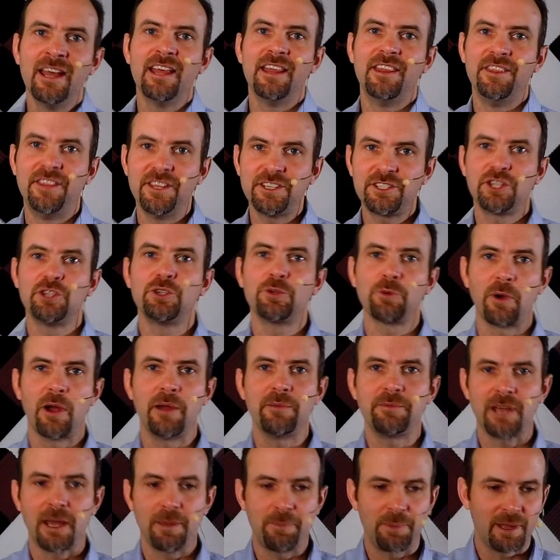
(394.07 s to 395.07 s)
this is where I'm
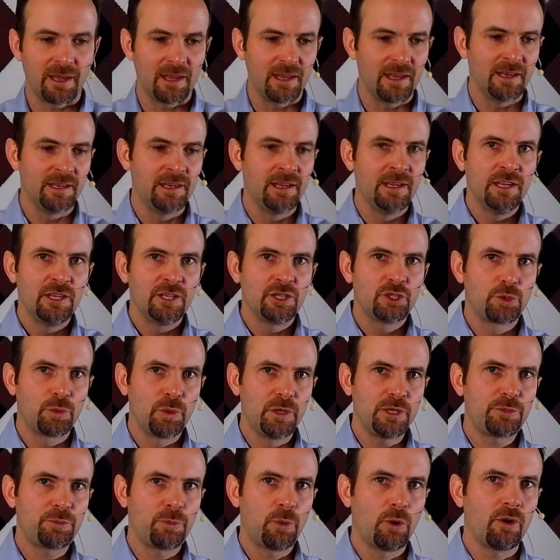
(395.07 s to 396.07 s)
typing in
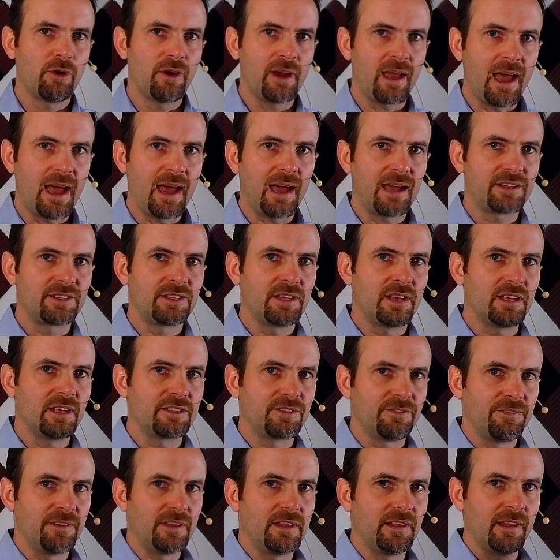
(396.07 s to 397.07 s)
switch port access
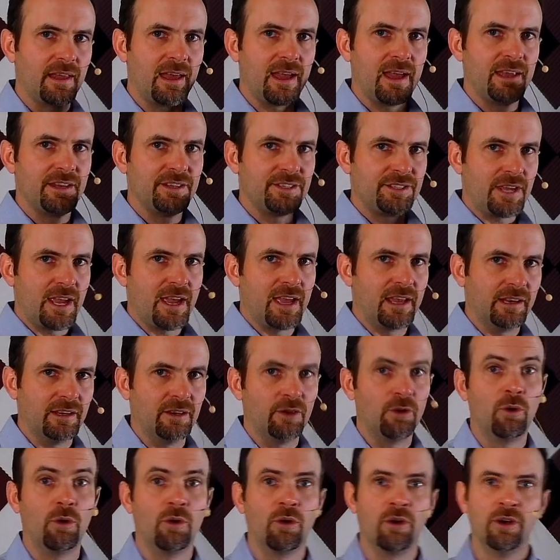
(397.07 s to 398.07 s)
VLAN 10
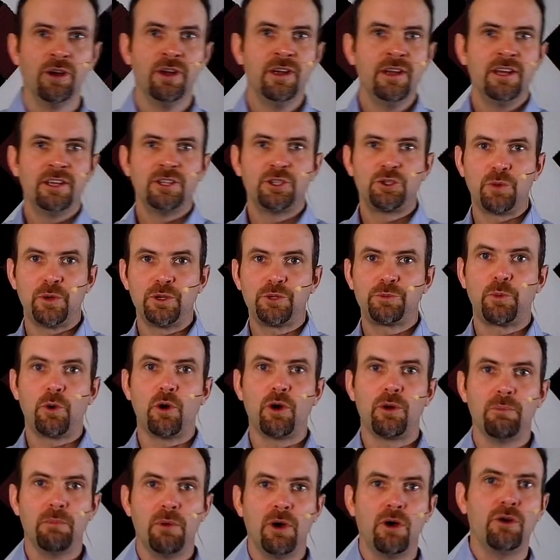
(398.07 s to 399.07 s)
or switch
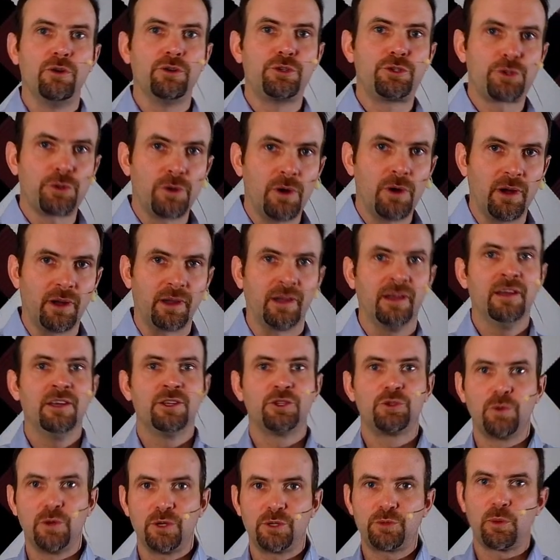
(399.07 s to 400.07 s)
port mode trunk,
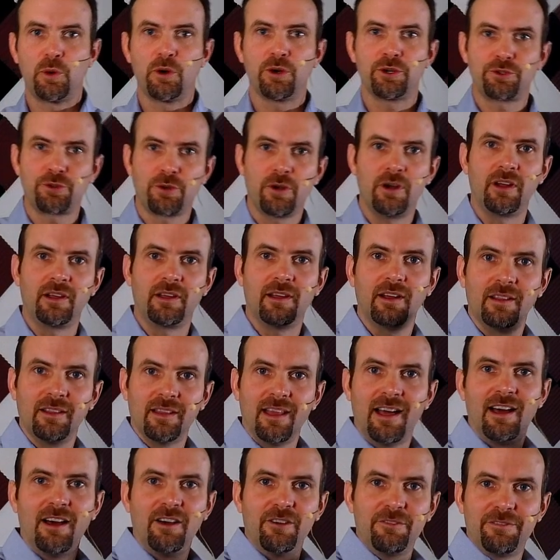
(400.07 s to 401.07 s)
switch port trunk
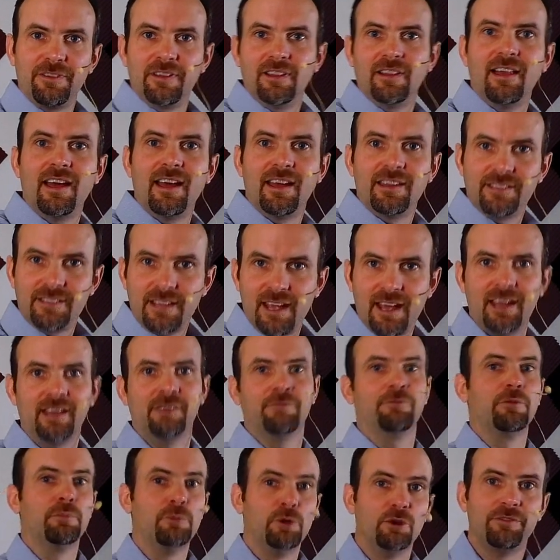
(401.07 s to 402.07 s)
allowed VLAN 10,
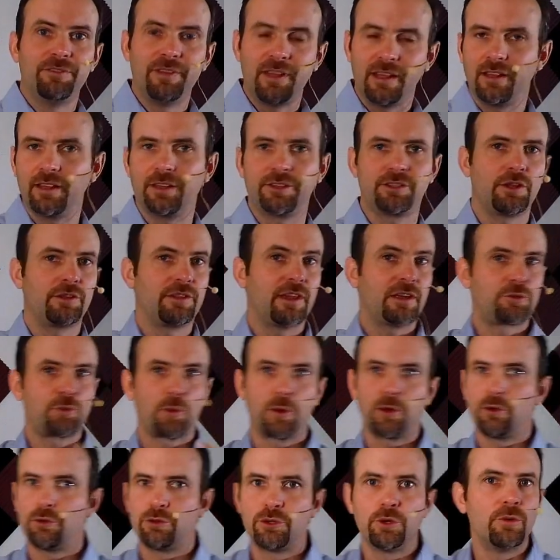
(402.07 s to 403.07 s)
remove, it. that's where
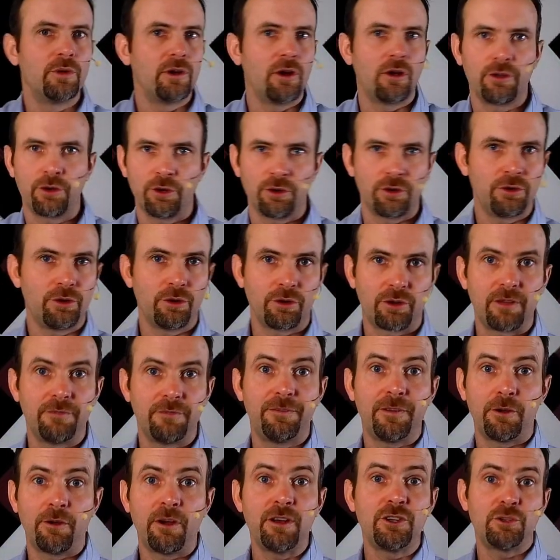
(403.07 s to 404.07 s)
you're doing all your, your
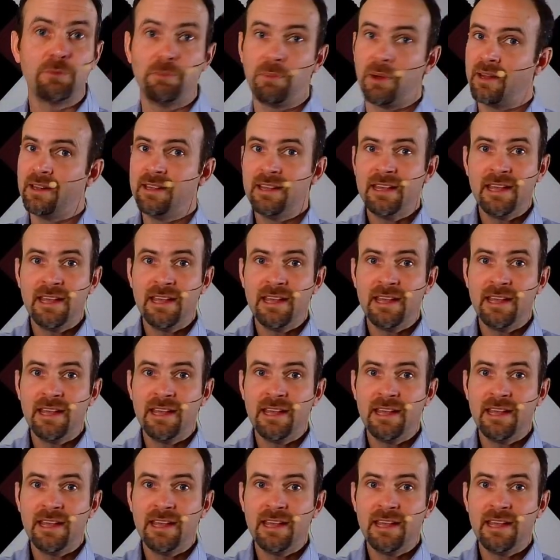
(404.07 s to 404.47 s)
configuration. But